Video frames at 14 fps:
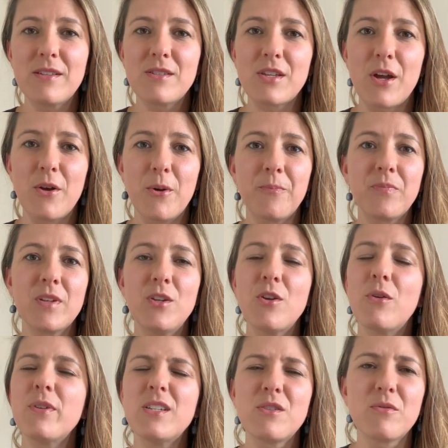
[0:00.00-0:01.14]
So you
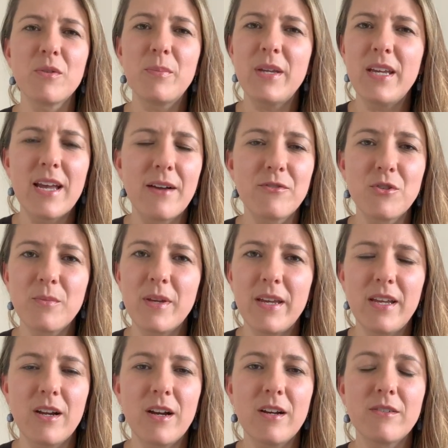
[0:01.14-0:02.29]
don't need to repeat after me
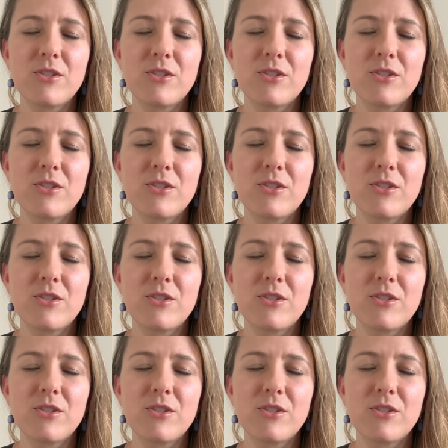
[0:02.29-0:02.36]
here.